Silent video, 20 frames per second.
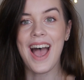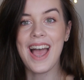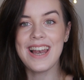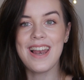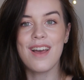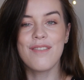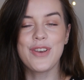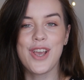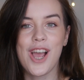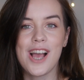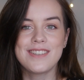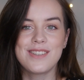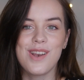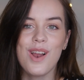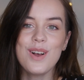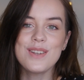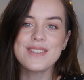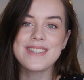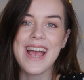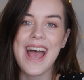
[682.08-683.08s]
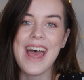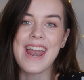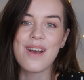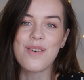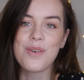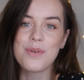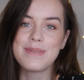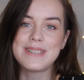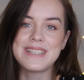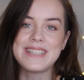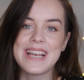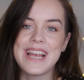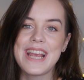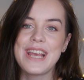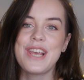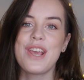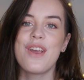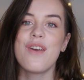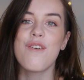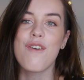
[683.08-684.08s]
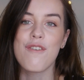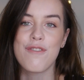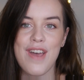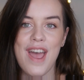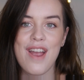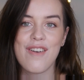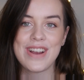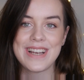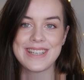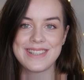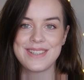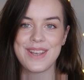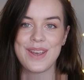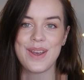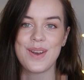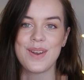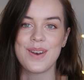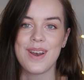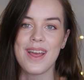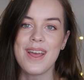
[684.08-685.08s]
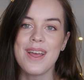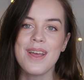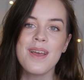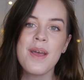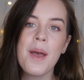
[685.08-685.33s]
I love you guys lots and I will be seeing you very soon.